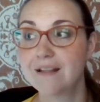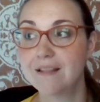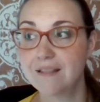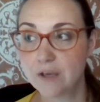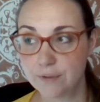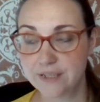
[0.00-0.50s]

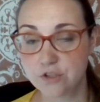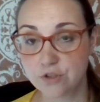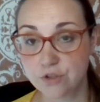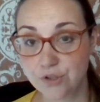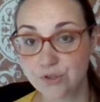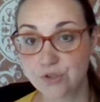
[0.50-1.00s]
Then
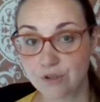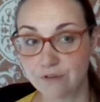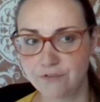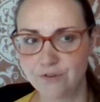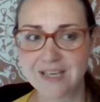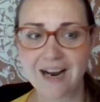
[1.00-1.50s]
reintroduce certain
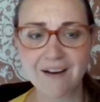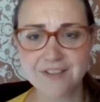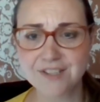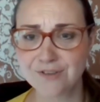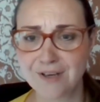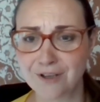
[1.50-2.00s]
foods.
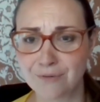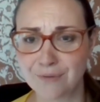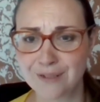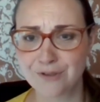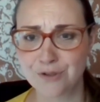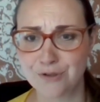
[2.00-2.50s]
Obviously, you're not going to
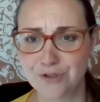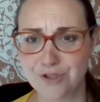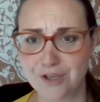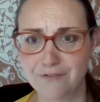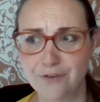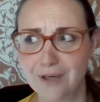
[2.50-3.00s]
reintroduce
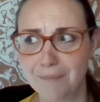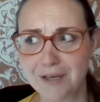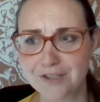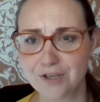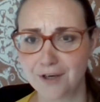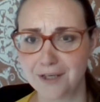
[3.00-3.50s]
junk food. I'm
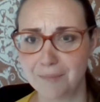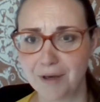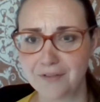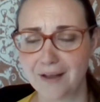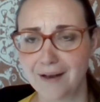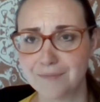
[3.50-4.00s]
not talking
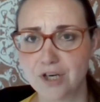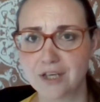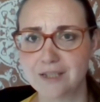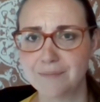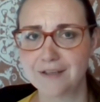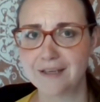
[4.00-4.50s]
about that. I'm
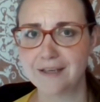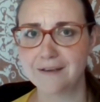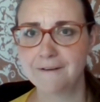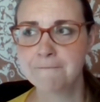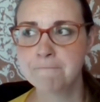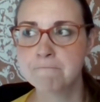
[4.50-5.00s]
talking about like,
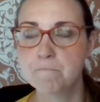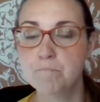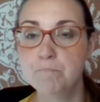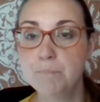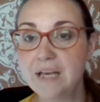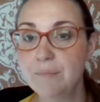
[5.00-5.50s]

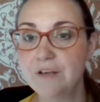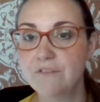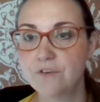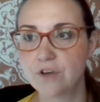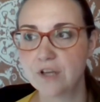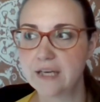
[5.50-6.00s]
maybe if
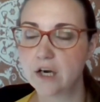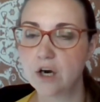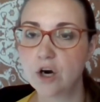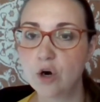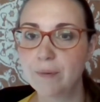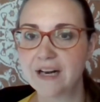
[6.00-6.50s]
you're like,
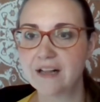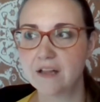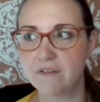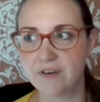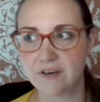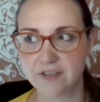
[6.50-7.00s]
oh, but I
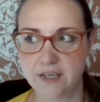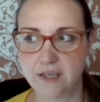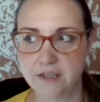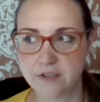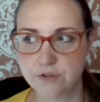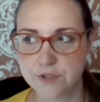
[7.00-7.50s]
love
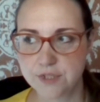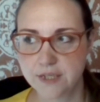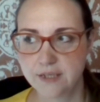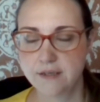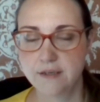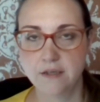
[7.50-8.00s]
avocados.
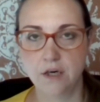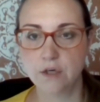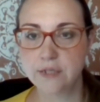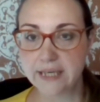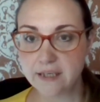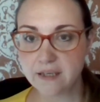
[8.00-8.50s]

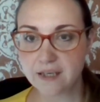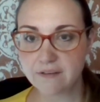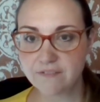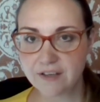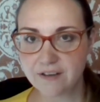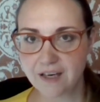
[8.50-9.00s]
Okay, eat av
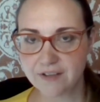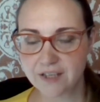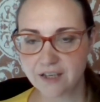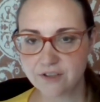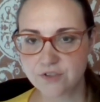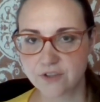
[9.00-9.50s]
av
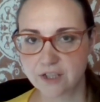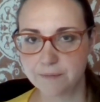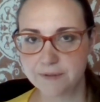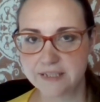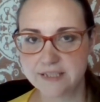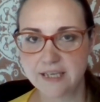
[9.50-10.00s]
avocados for a
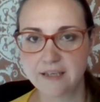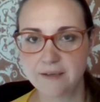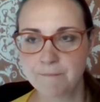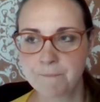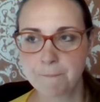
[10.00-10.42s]
couple of days. And